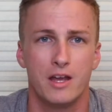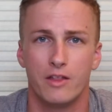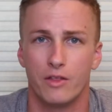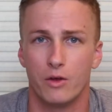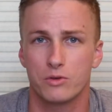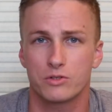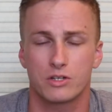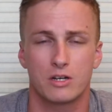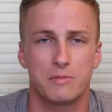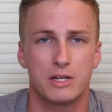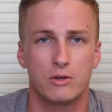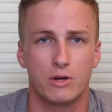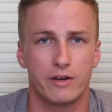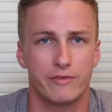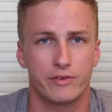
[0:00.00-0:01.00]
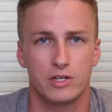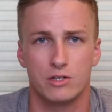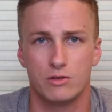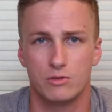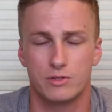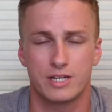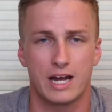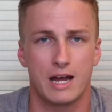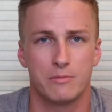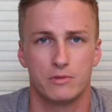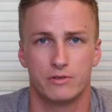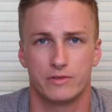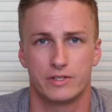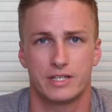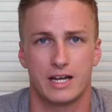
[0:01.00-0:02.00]
Those are going to be great for you time
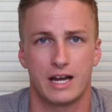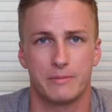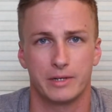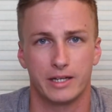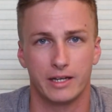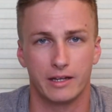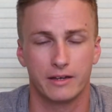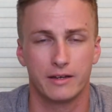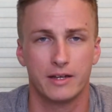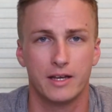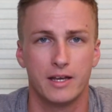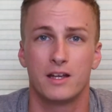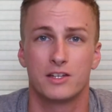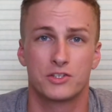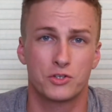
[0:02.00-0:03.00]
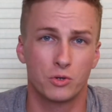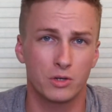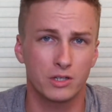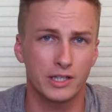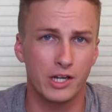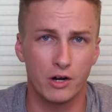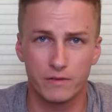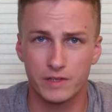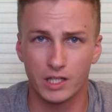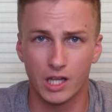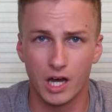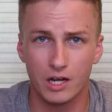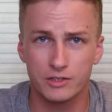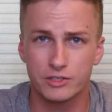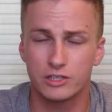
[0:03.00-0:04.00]
over time again. Historically, over the
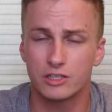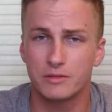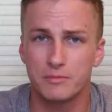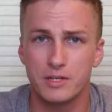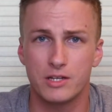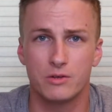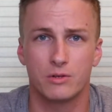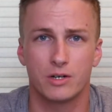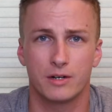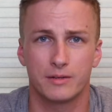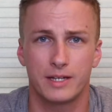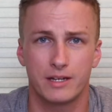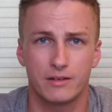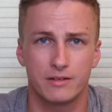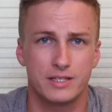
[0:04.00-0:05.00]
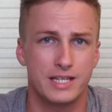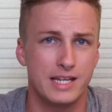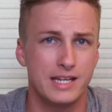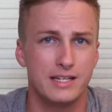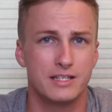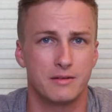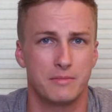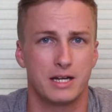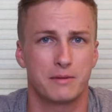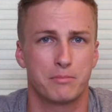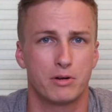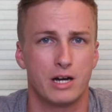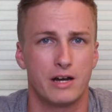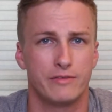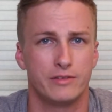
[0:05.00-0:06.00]
long term, you are guaranteed to make
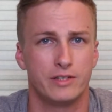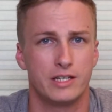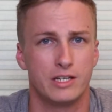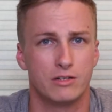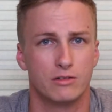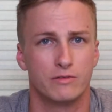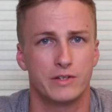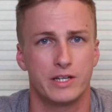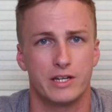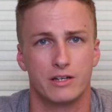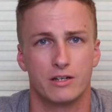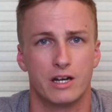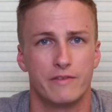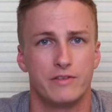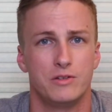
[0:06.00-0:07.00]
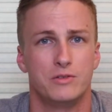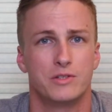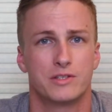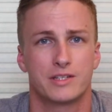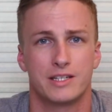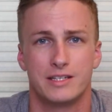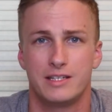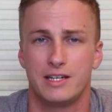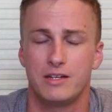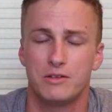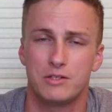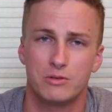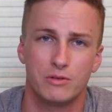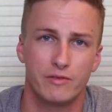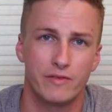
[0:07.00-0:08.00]
profit year over year if you just continue
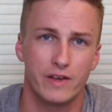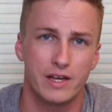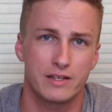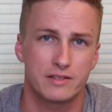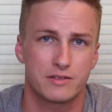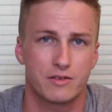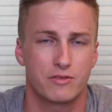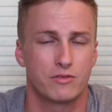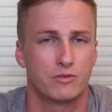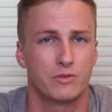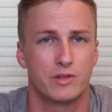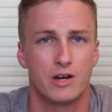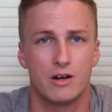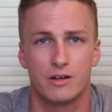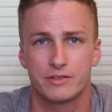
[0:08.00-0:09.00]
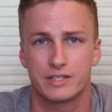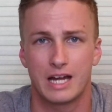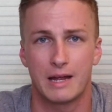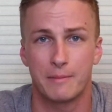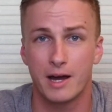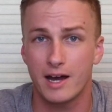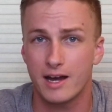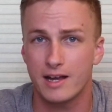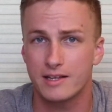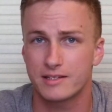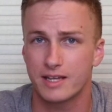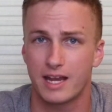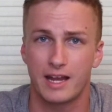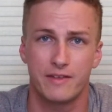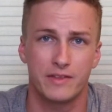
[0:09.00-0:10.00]
to invest through the all-time
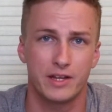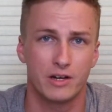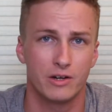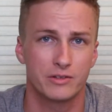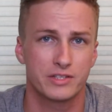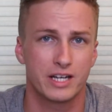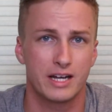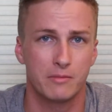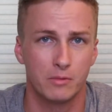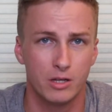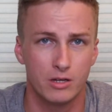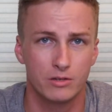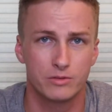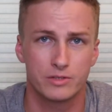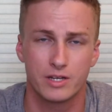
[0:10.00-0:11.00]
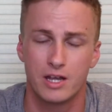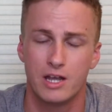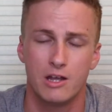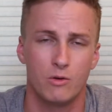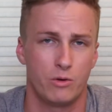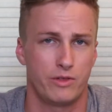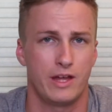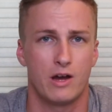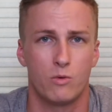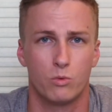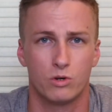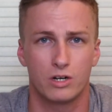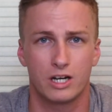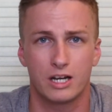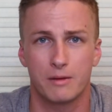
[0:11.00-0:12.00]
highs and the all-time lows without
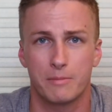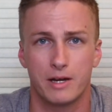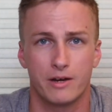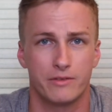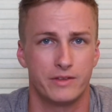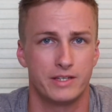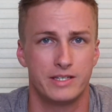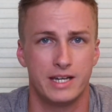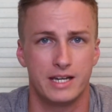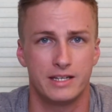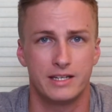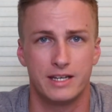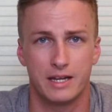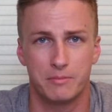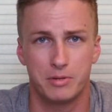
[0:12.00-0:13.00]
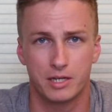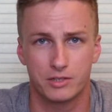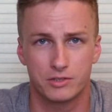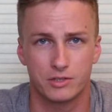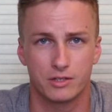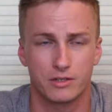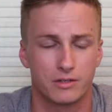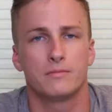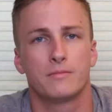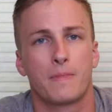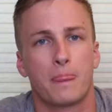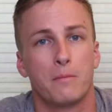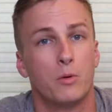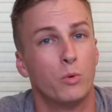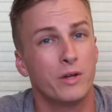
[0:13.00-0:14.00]
worrying about the day-to-day picture.
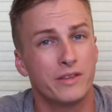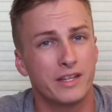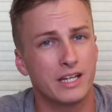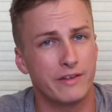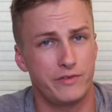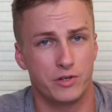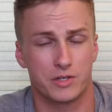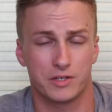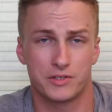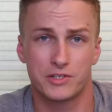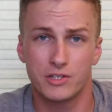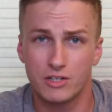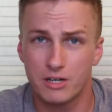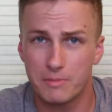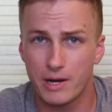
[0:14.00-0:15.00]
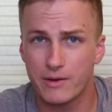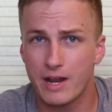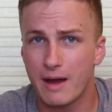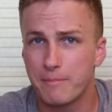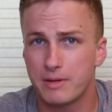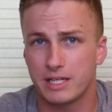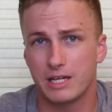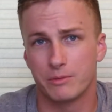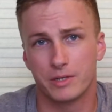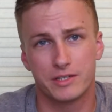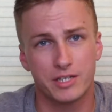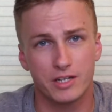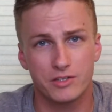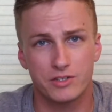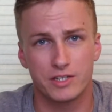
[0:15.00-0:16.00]
But one thing, if you're concerned about not being able to
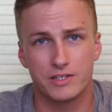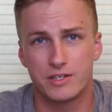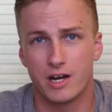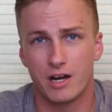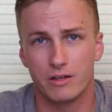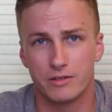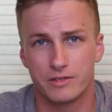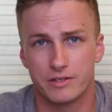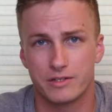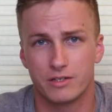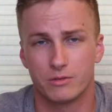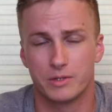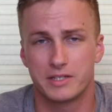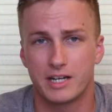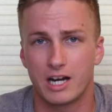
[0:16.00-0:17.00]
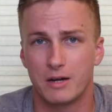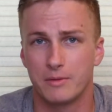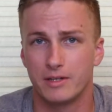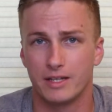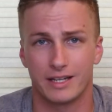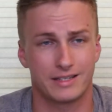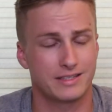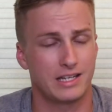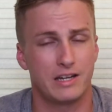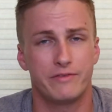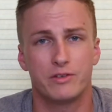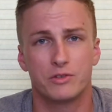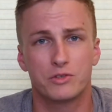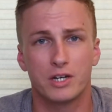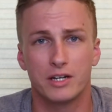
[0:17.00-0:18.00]
touch these dollars until retirement, like say
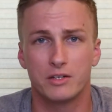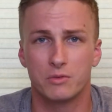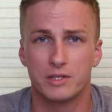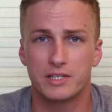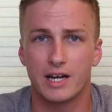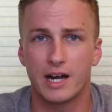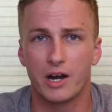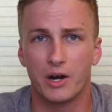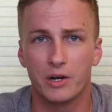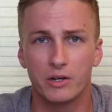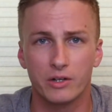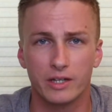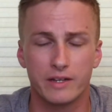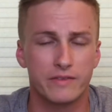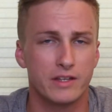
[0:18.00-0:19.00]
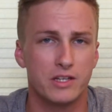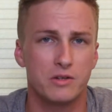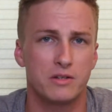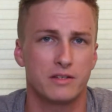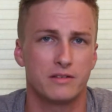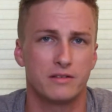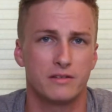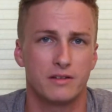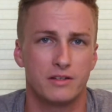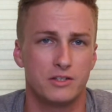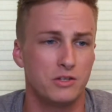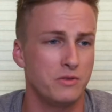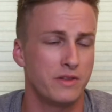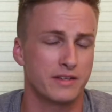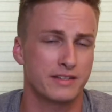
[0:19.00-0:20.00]
if you're trying to retire early, then you can
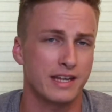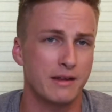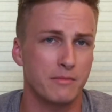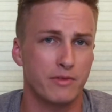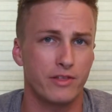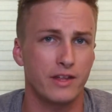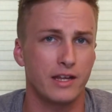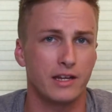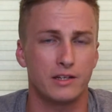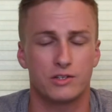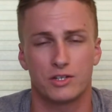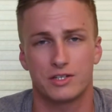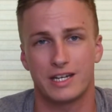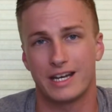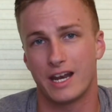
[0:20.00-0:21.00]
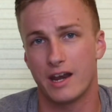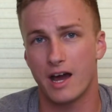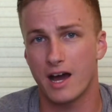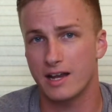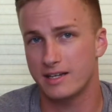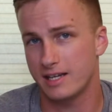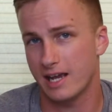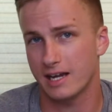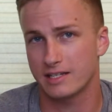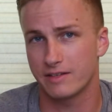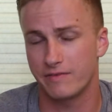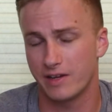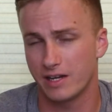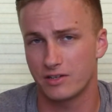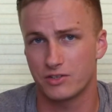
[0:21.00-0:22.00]
do the same thing just in a non-tax
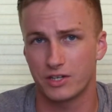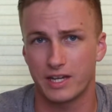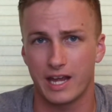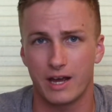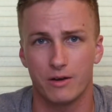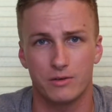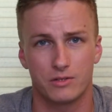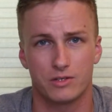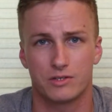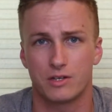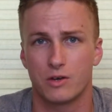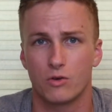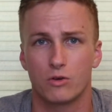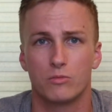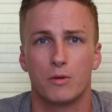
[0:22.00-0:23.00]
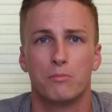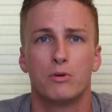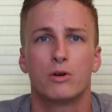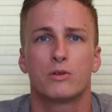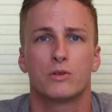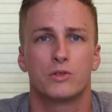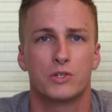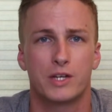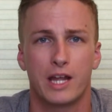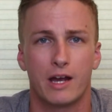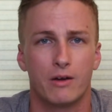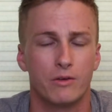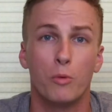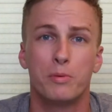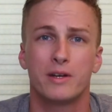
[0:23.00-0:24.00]
advantaged account, just a normal brokerage
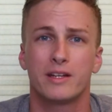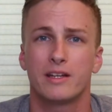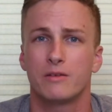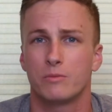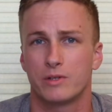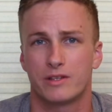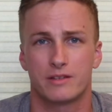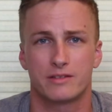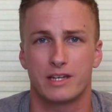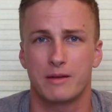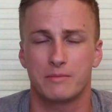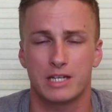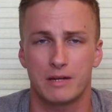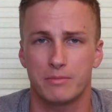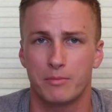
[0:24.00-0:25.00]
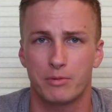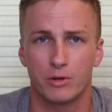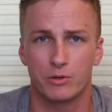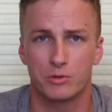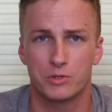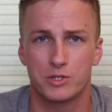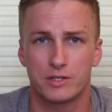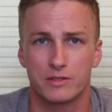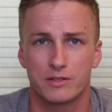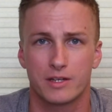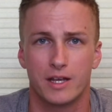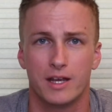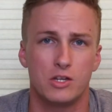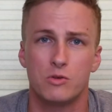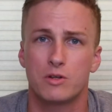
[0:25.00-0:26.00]
account, opening it with the same type of brokerages.
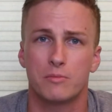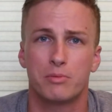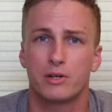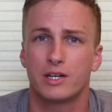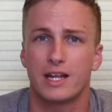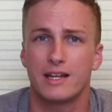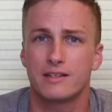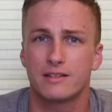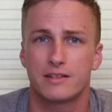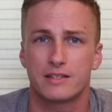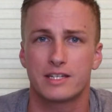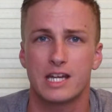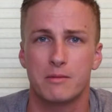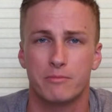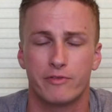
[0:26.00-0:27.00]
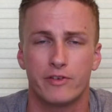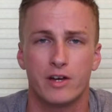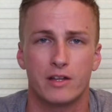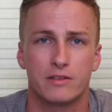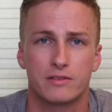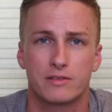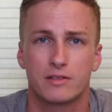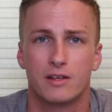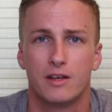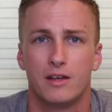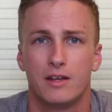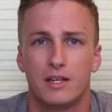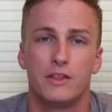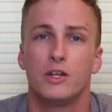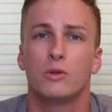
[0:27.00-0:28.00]
You can put it into the same funds.
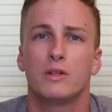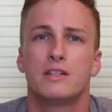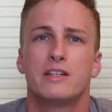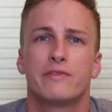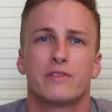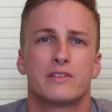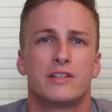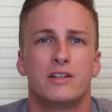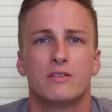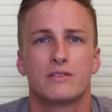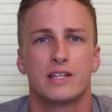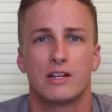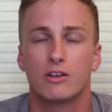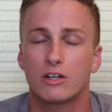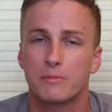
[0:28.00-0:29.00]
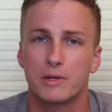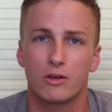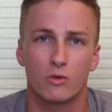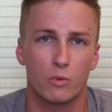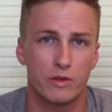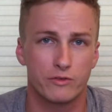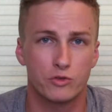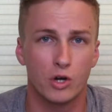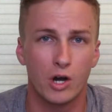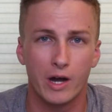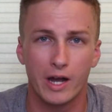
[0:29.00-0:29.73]
The only difference here is that you're going to be able to withdraw